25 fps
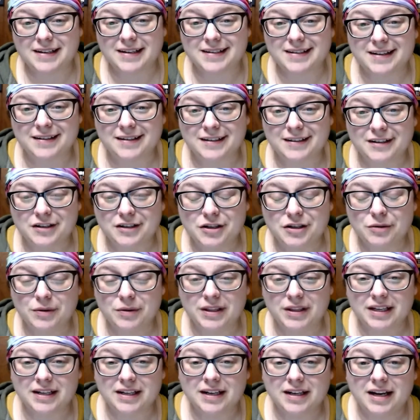has nothing to do
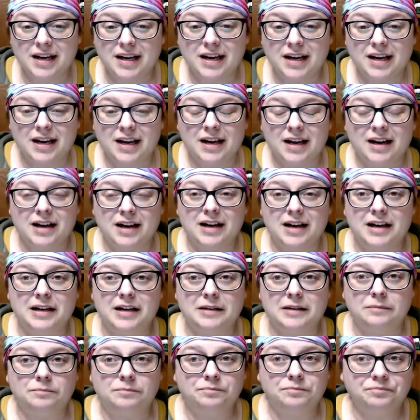with it.
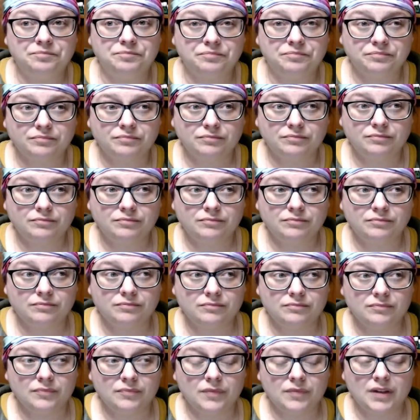Um,
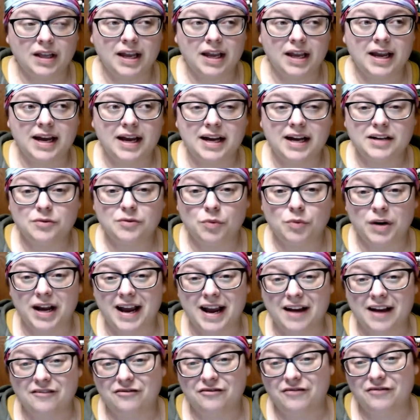and what
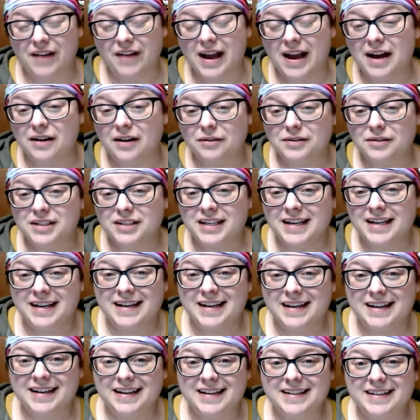I have found
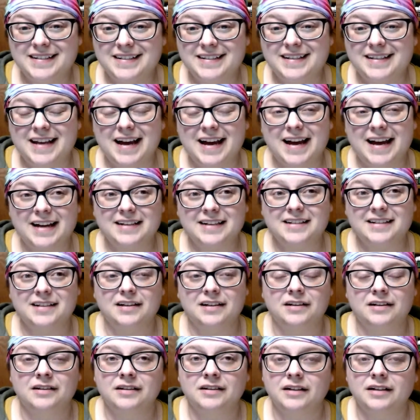is
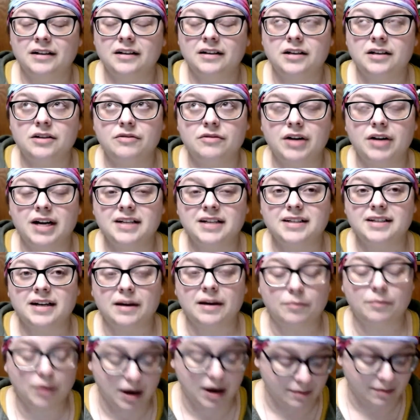that you guys,
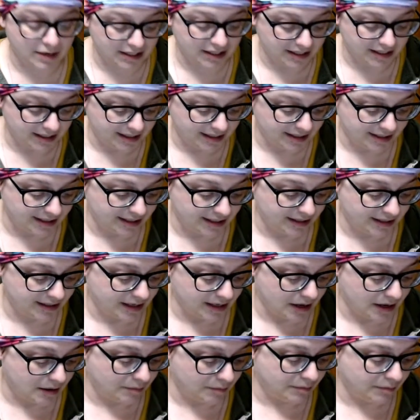and I promise this isn't
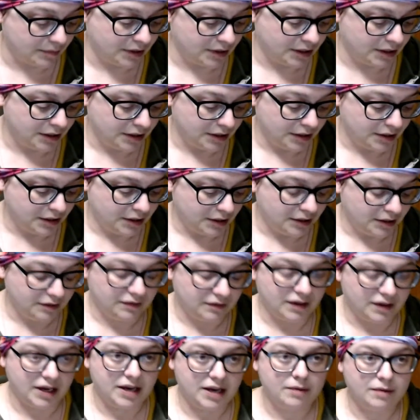some
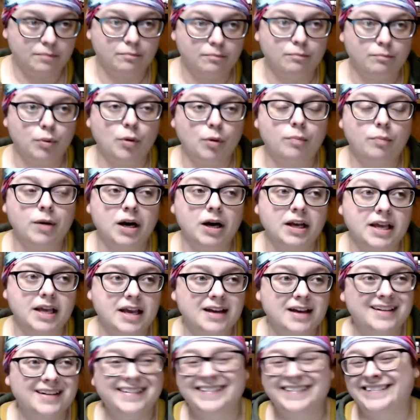like
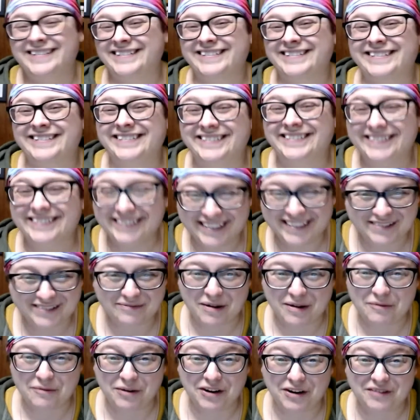bullpucky.
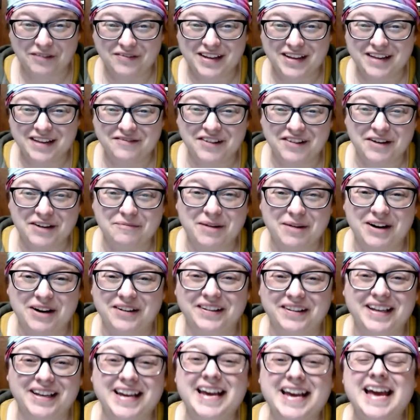It's my word of the evening,
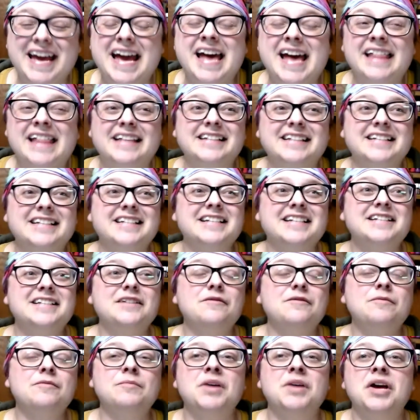apparently. This isn't
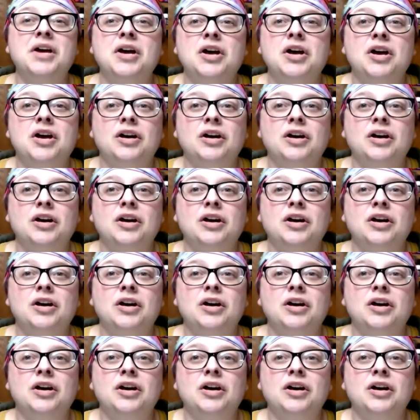some